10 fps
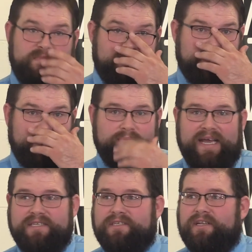Could you
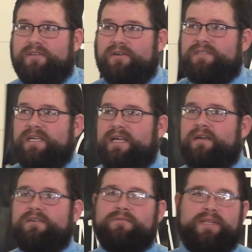imagine the thirsty
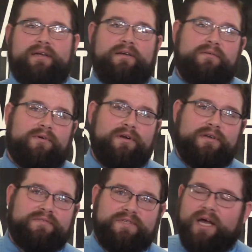ears when they heard the
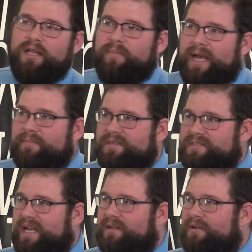words of John the
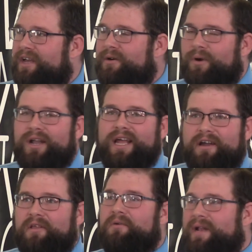Baptist out in the, Where'd they
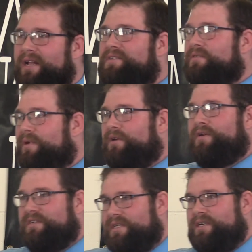go? They went out to the
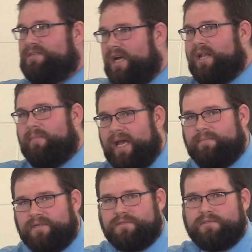wilderness to hear John the
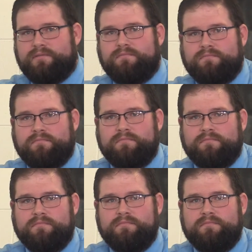Baptist. Amen,
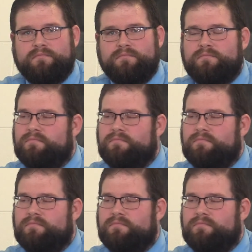that's right.